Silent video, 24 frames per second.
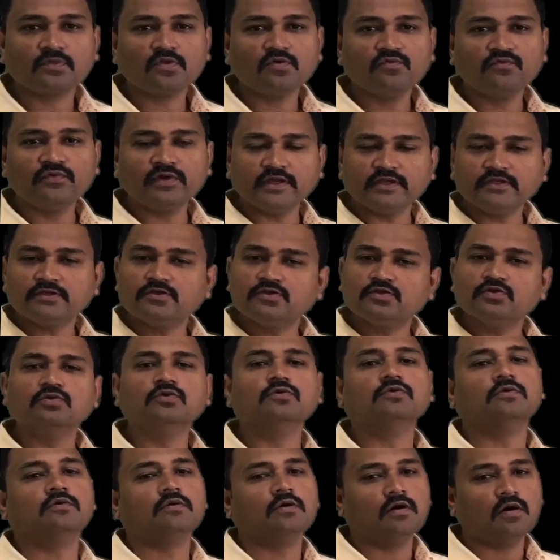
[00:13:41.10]
when
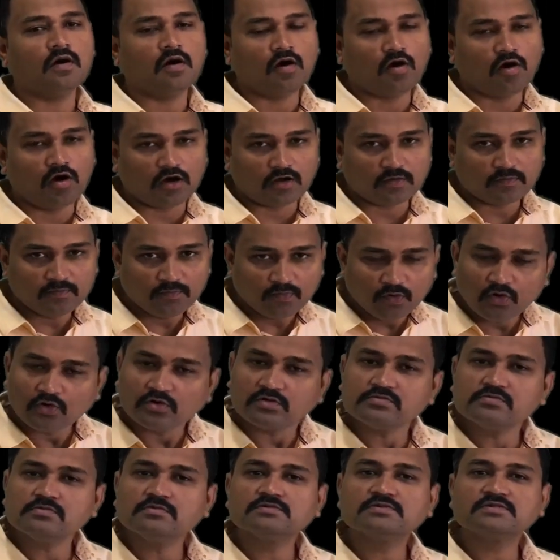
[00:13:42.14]
2 or
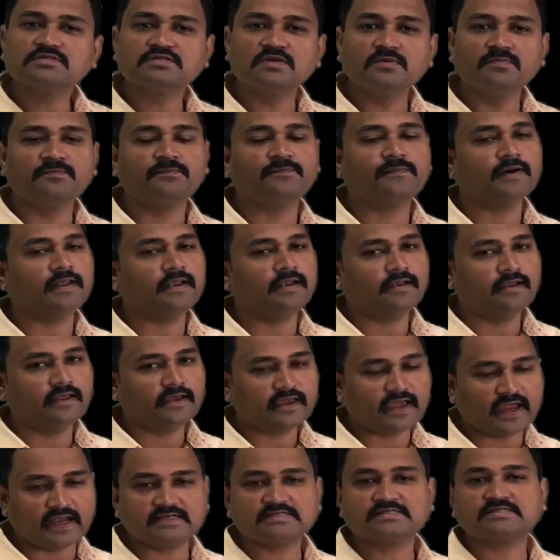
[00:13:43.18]
more simple
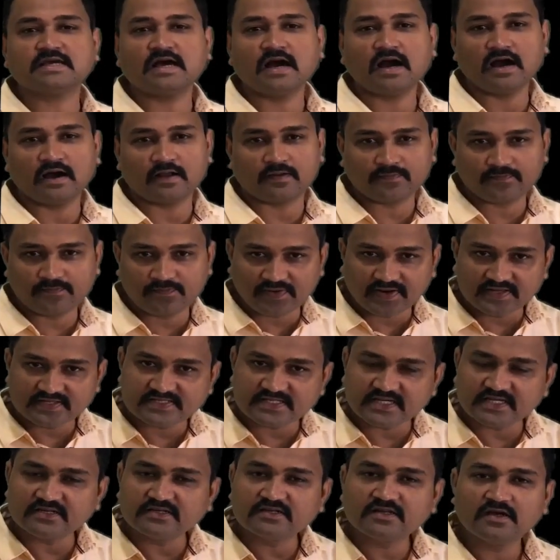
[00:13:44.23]
ligands are
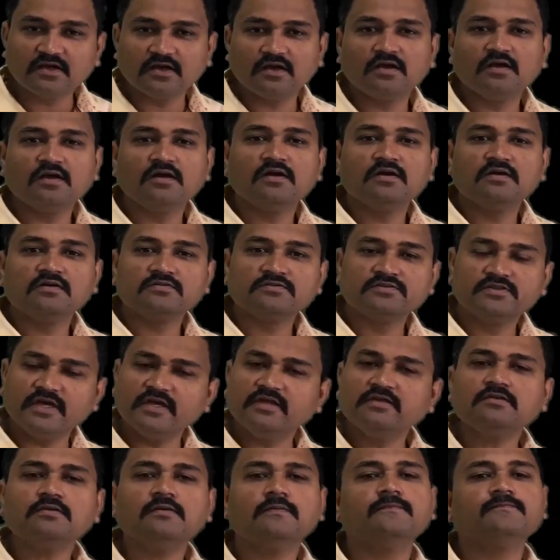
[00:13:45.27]
present,
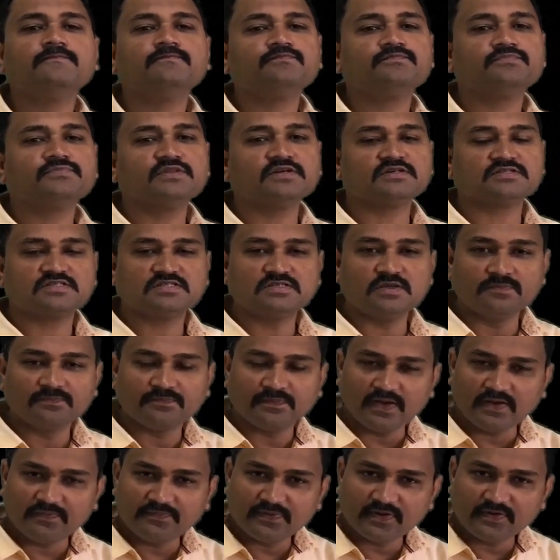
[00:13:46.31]
then the
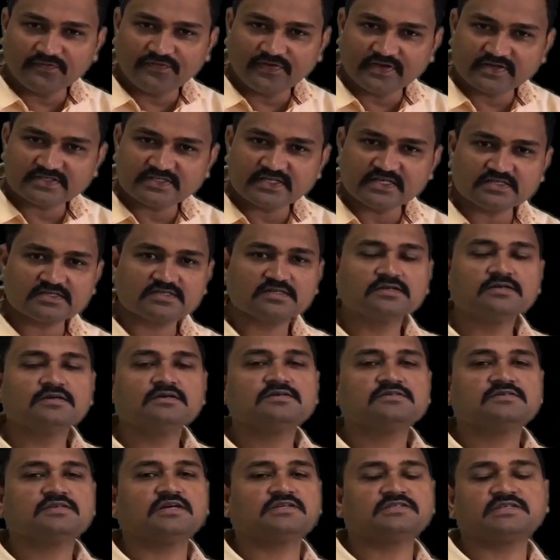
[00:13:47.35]
simple prefixes
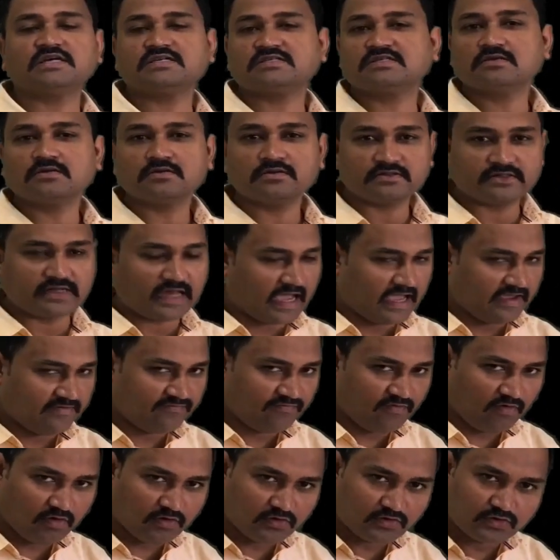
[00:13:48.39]
such as di
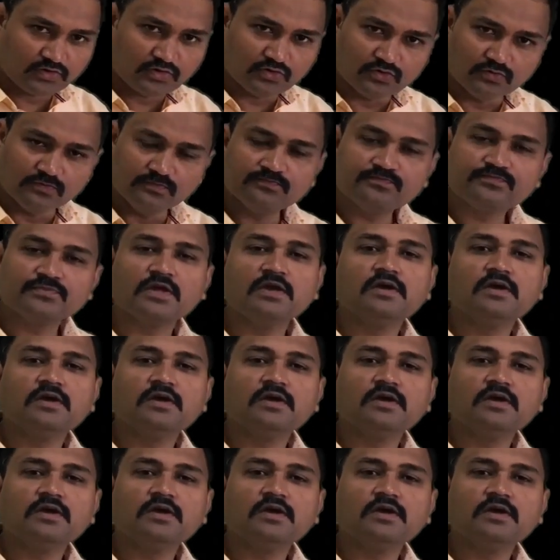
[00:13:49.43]
for 2,